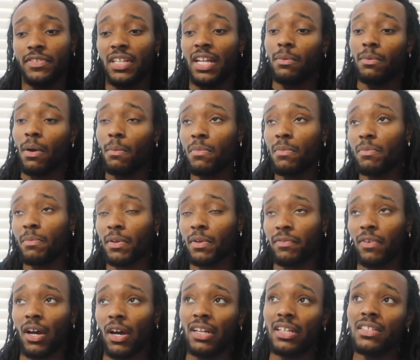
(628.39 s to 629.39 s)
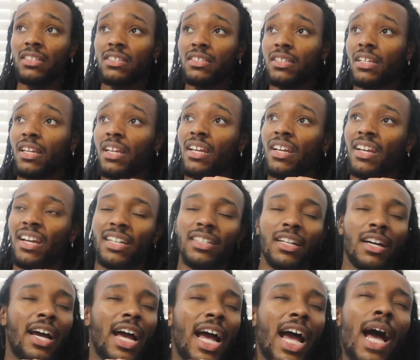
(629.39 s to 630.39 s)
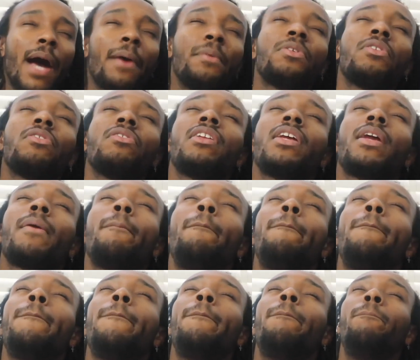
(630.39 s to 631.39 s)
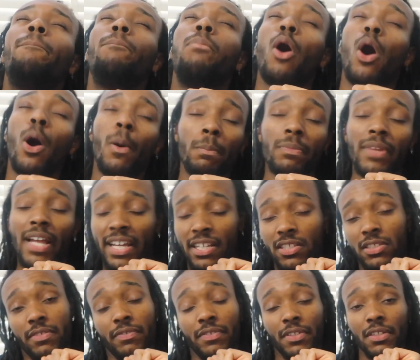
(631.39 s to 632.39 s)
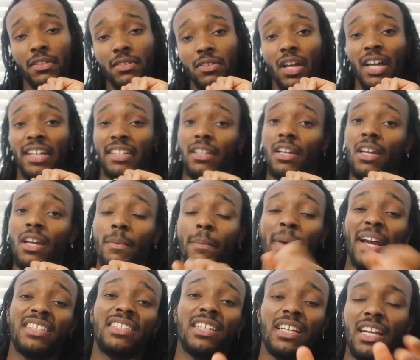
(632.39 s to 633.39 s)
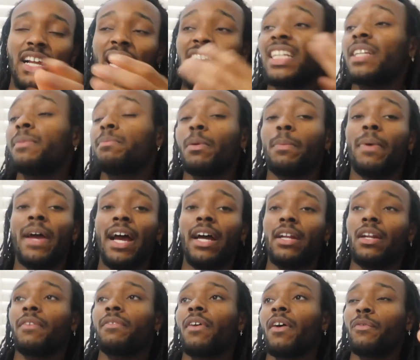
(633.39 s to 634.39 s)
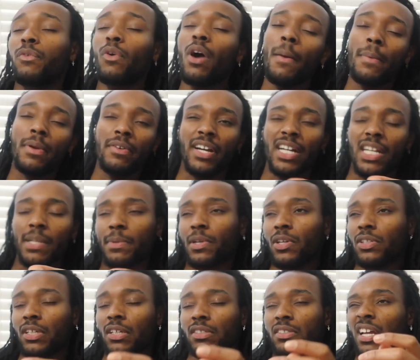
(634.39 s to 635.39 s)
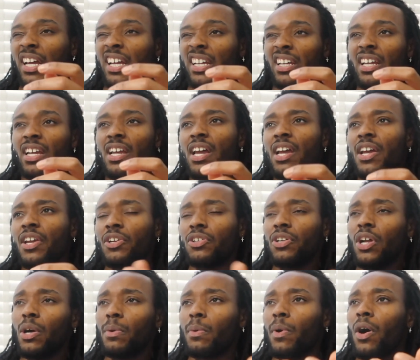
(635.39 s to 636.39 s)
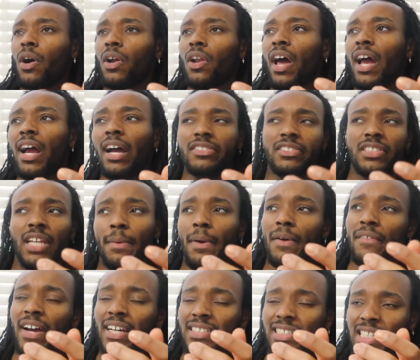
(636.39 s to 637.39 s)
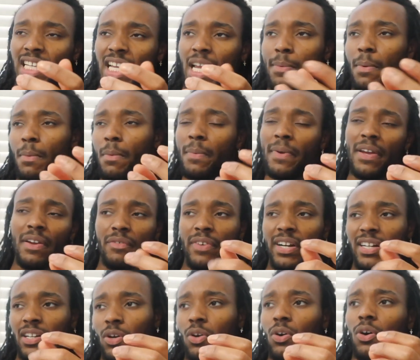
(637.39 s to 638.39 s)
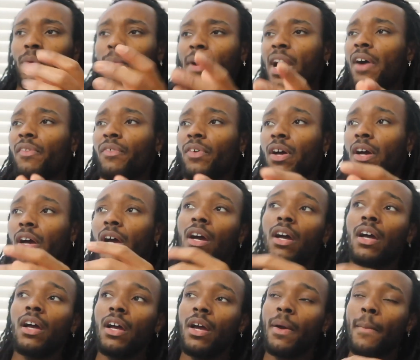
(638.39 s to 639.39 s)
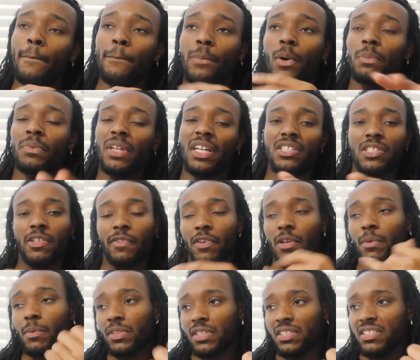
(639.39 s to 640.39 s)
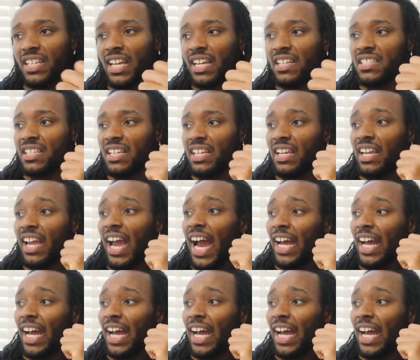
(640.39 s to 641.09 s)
I had one with McFarland's, and I absolutely bombed that interview. Like, basically, I didn't prepare enough. I thought I'd be ready because I was like, you know what, like, I just came out of that scheme, I'm a bit red hot, whatever. Bombed the interview, wasn't sexy.